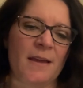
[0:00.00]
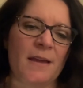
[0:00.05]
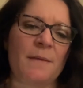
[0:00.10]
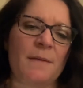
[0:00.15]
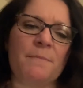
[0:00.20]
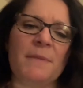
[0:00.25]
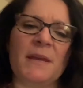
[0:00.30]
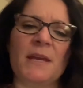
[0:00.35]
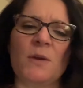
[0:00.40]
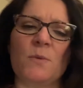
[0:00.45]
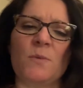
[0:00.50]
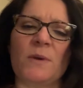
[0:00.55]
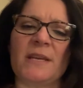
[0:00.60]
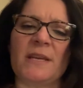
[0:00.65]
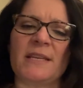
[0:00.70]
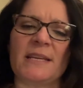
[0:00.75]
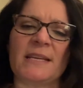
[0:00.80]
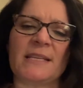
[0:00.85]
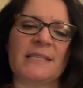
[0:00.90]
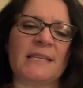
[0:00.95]
Me and
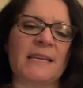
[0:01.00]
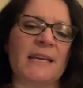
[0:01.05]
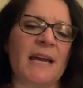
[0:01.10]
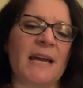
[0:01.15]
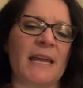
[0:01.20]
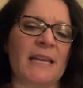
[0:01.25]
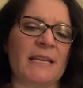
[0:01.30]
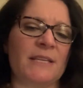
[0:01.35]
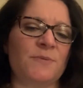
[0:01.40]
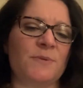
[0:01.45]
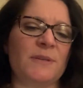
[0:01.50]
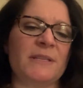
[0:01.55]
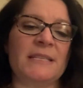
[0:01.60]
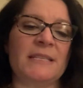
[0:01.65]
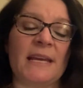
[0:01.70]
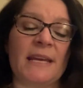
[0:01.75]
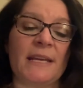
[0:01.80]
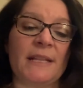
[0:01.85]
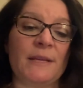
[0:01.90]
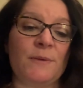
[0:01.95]
Winn Dixie got into a
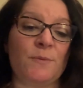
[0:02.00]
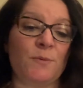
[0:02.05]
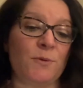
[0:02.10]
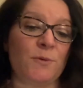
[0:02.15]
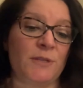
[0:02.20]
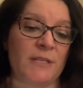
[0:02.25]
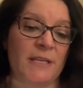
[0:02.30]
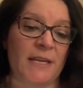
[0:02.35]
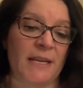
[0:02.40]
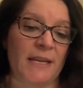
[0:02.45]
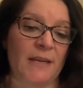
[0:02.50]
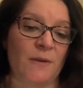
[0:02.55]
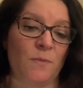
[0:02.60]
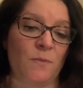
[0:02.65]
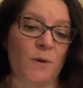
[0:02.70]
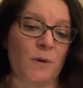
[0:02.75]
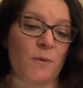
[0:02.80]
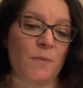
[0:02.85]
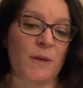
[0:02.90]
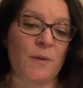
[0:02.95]
daily routine
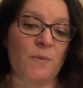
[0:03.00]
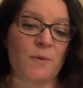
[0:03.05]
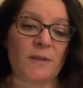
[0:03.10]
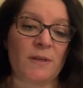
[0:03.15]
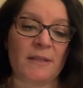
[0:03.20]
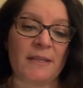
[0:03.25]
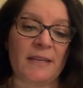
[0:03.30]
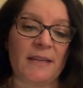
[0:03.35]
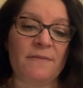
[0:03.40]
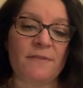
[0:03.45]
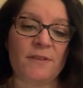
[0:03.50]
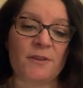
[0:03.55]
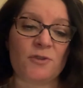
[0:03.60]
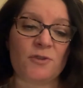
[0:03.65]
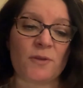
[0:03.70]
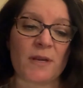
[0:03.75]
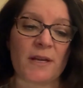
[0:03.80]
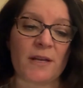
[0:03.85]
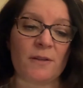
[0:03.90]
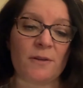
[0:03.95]
where we would leave the
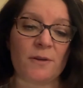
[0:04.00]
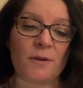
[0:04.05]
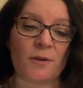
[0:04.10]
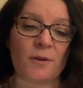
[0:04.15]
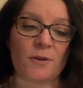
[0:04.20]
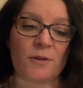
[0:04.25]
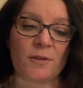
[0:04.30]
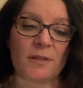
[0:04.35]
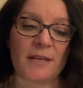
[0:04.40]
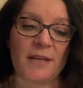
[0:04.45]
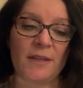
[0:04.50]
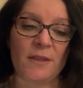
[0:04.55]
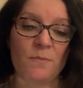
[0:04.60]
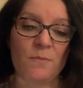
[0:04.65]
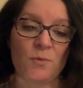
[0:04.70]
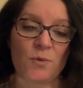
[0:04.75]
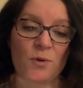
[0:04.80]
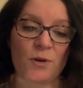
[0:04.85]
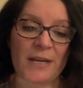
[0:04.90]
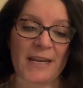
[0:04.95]
trailer early in the
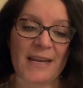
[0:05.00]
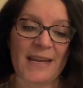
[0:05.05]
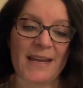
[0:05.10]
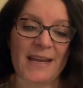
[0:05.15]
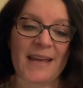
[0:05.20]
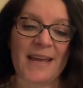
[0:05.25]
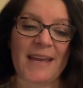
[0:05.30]
morning